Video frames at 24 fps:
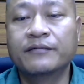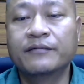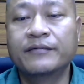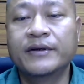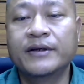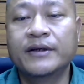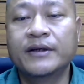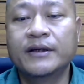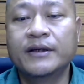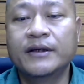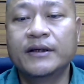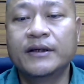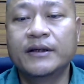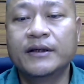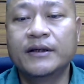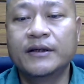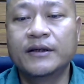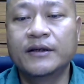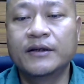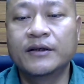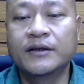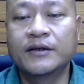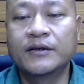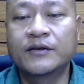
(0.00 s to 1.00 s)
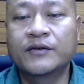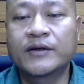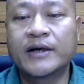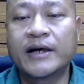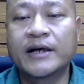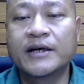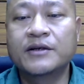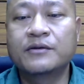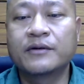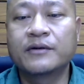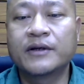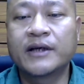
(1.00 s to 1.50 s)
we
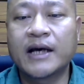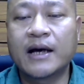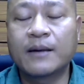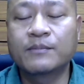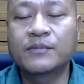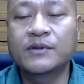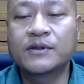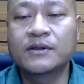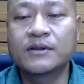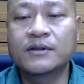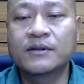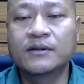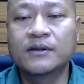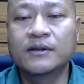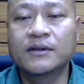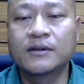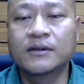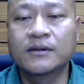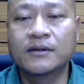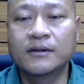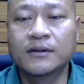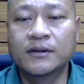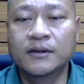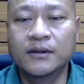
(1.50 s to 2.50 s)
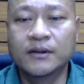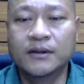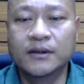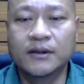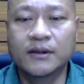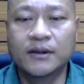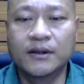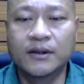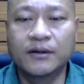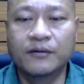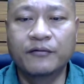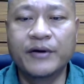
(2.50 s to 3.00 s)
try to capture the
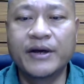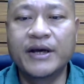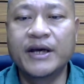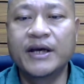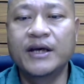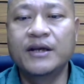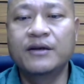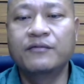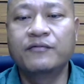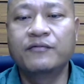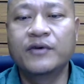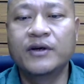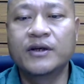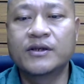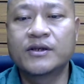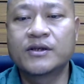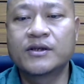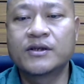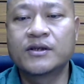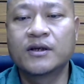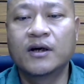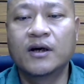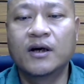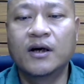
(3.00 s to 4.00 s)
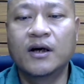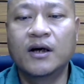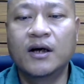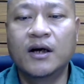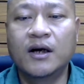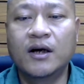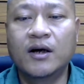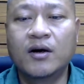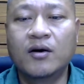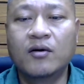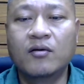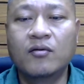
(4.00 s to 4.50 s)
way in which
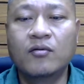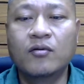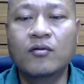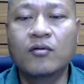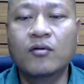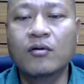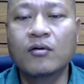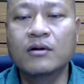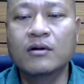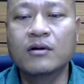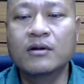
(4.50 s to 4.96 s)
how